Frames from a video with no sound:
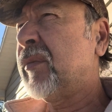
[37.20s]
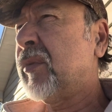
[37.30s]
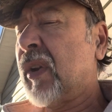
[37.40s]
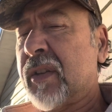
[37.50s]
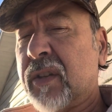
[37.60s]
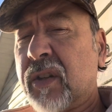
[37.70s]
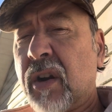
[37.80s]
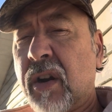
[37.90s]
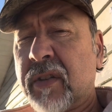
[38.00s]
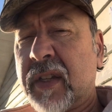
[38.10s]
the rest of the
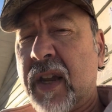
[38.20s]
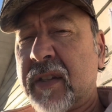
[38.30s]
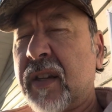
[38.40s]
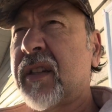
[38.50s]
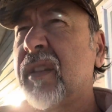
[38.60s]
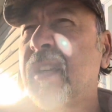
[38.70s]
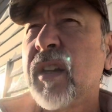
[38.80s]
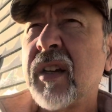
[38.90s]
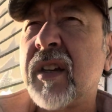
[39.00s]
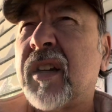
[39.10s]
cars in case I
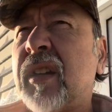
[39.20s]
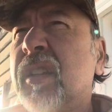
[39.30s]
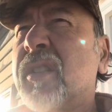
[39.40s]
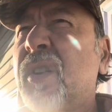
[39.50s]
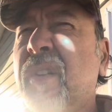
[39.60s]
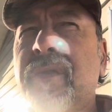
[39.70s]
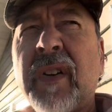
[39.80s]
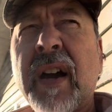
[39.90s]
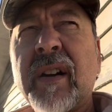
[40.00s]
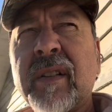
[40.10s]
start a
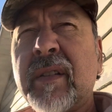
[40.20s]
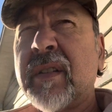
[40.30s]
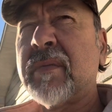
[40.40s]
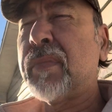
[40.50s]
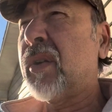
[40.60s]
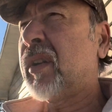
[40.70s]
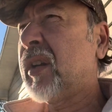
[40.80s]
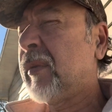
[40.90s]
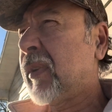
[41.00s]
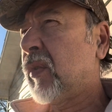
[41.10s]
fire and burn it
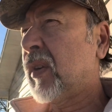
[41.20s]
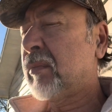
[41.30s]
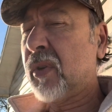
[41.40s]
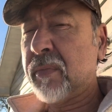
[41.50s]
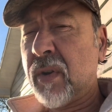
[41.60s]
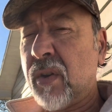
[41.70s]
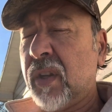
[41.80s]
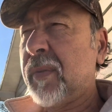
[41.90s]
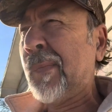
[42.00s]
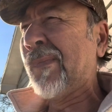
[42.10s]
up. I don't want to burn them all up.